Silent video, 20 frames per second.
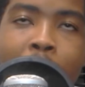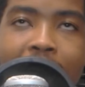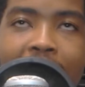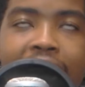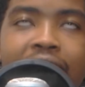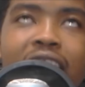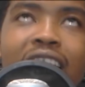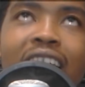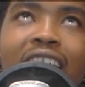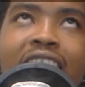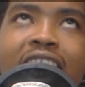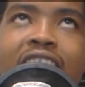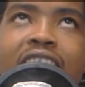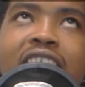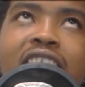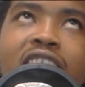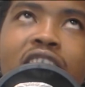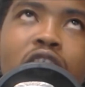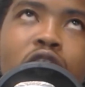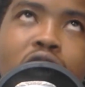And clearly,
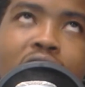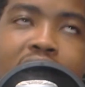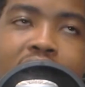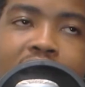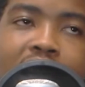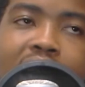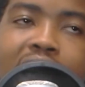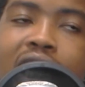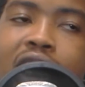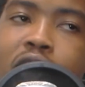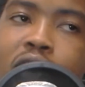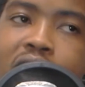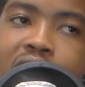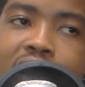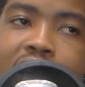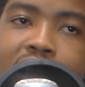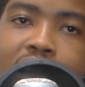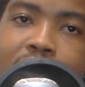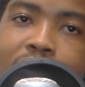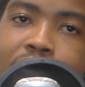since you're still
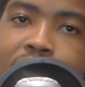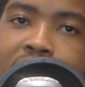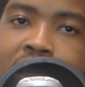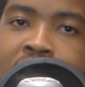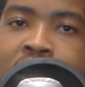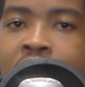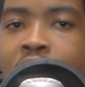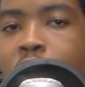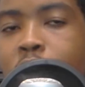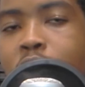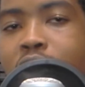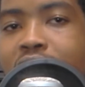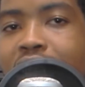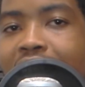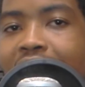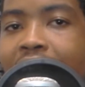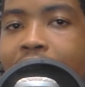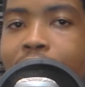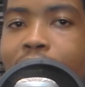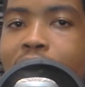increasing the fees, you still
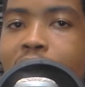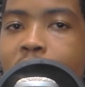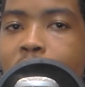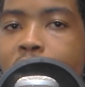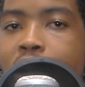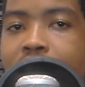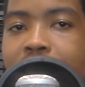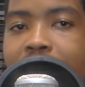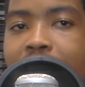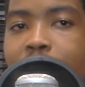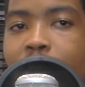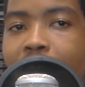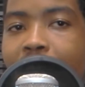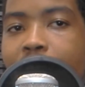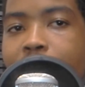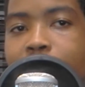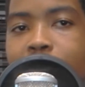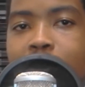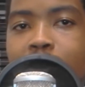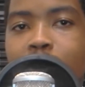haven't heard the cry
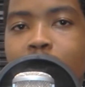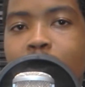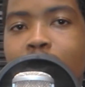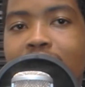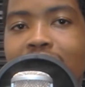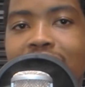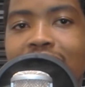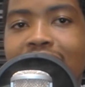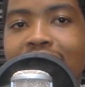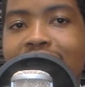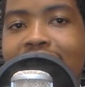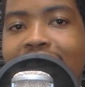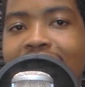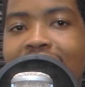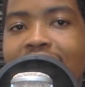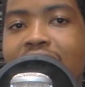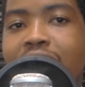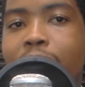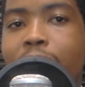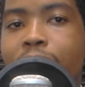of the students that's saying
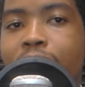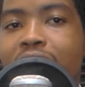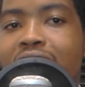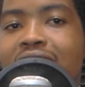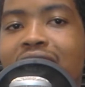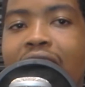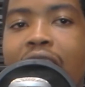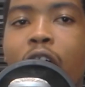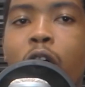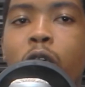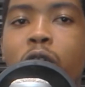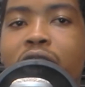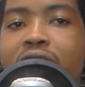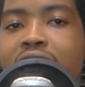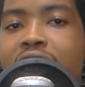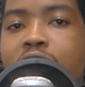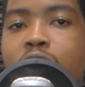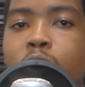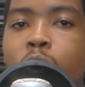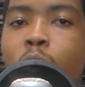that the fees are
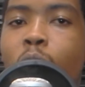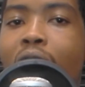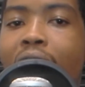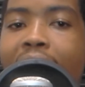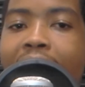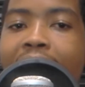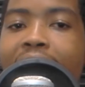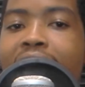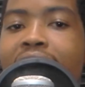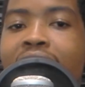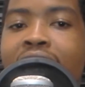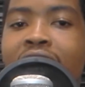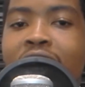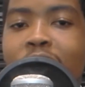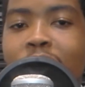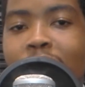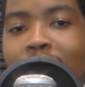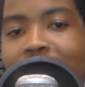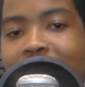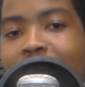already too high.
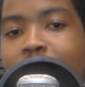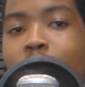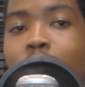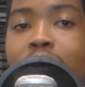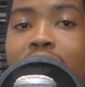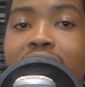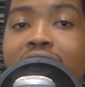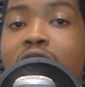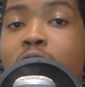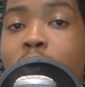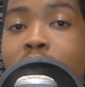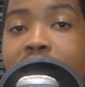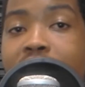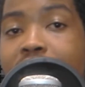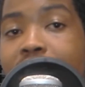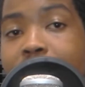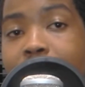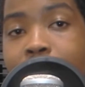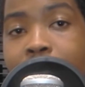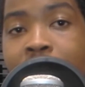You need to decrease
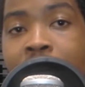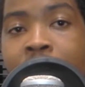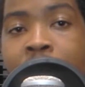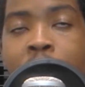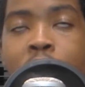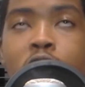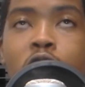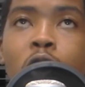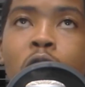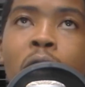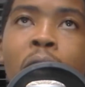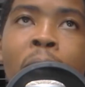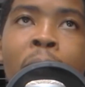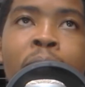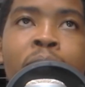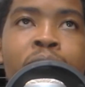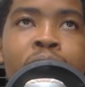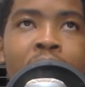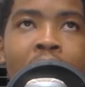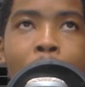them. So
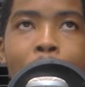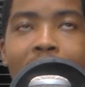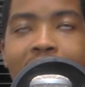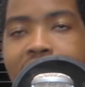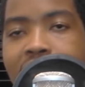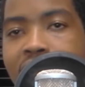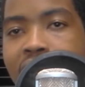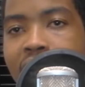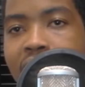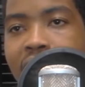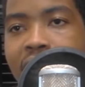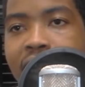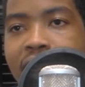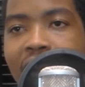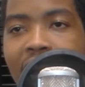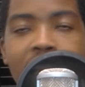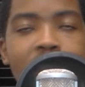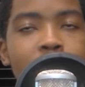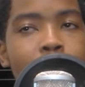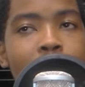basically,
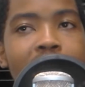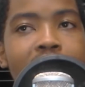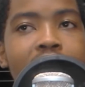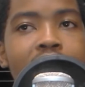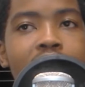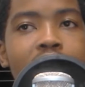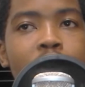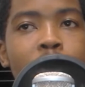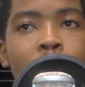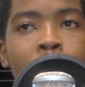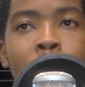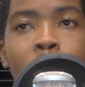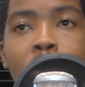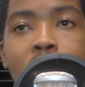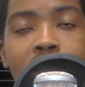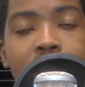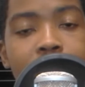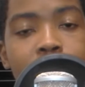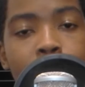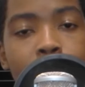that's what has
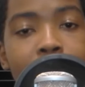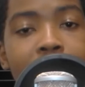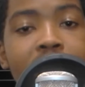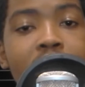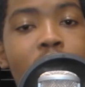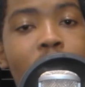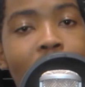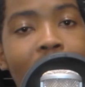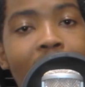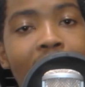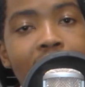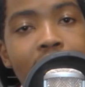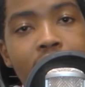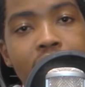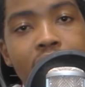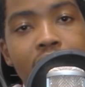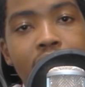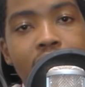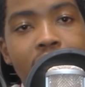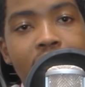caused so many riots
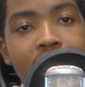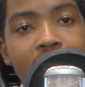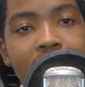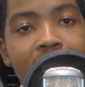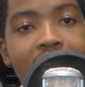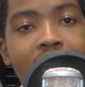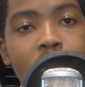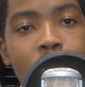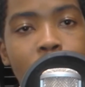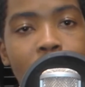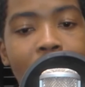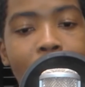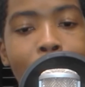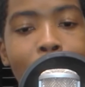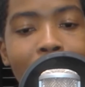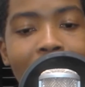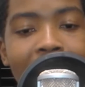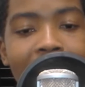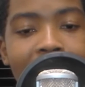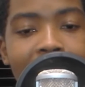and the thing to come
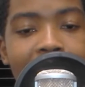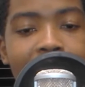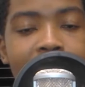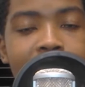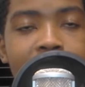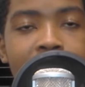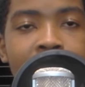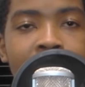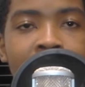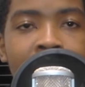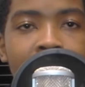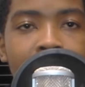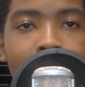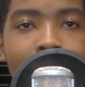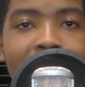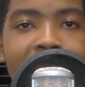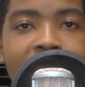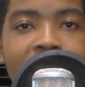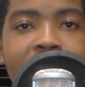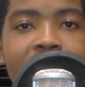back. And
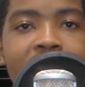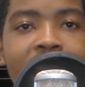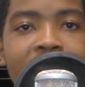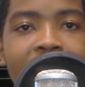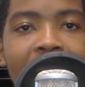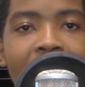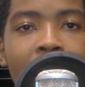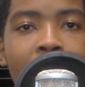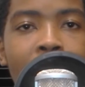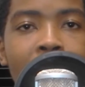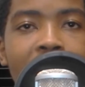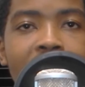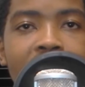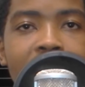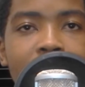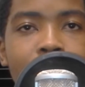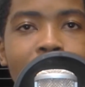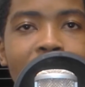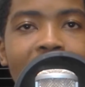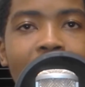basically now
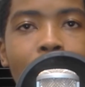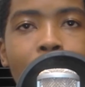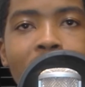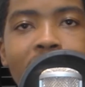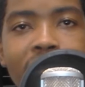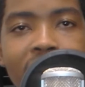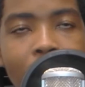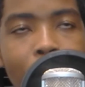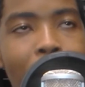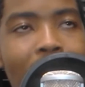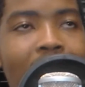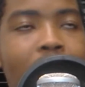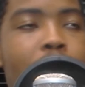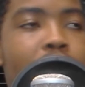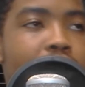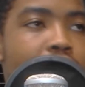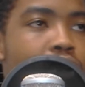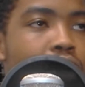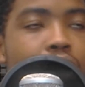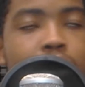it's become even a power
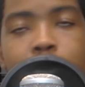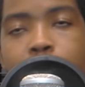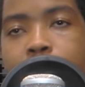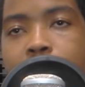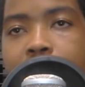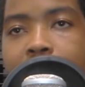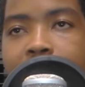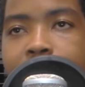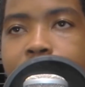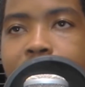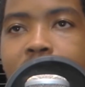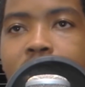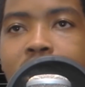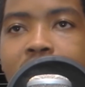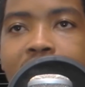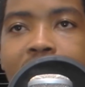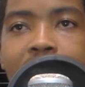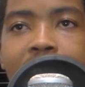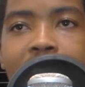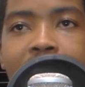struggle. I've been
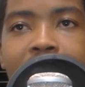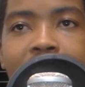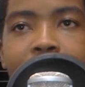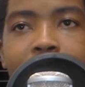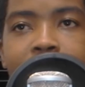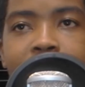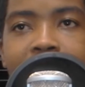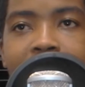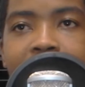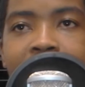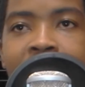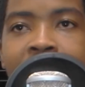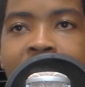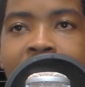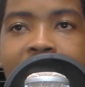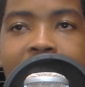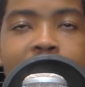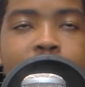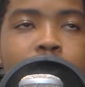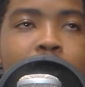looking at it and I was like,
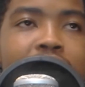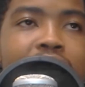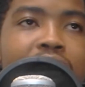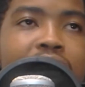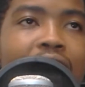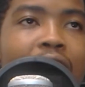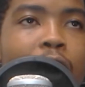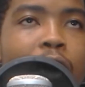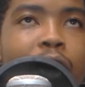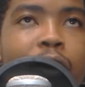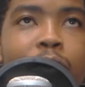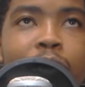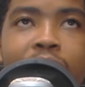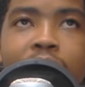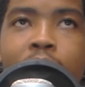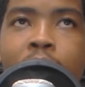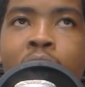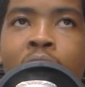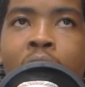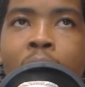it's really now a
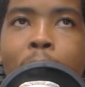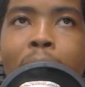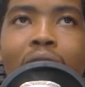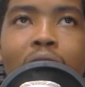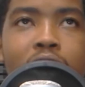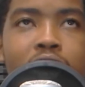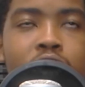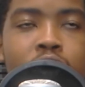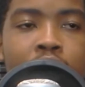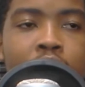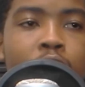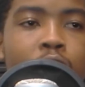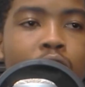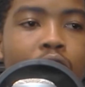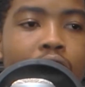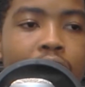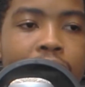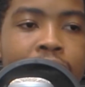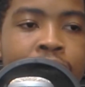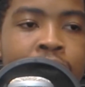real power struggle
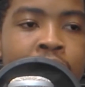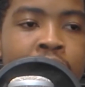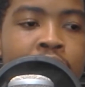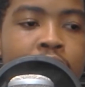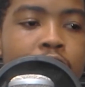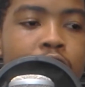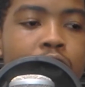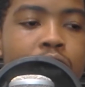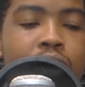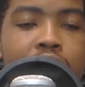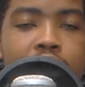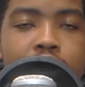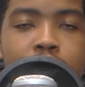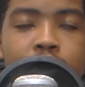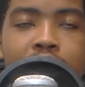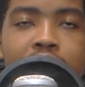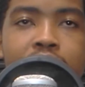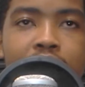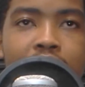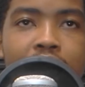of, the
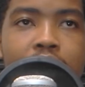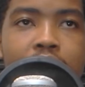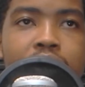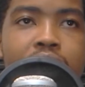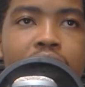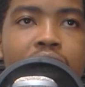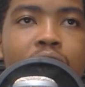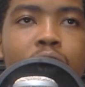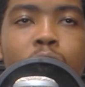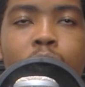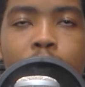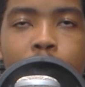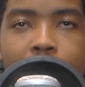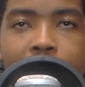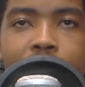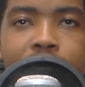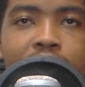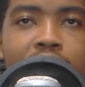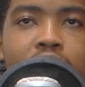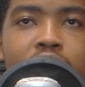students are now saying, look, we
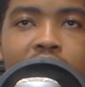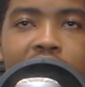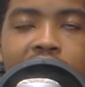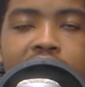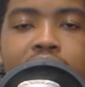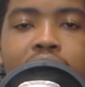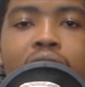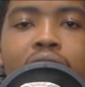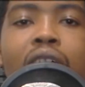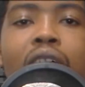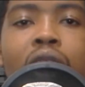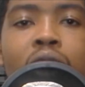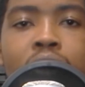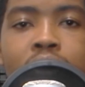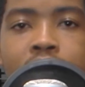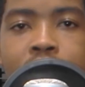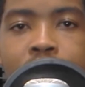want free education now,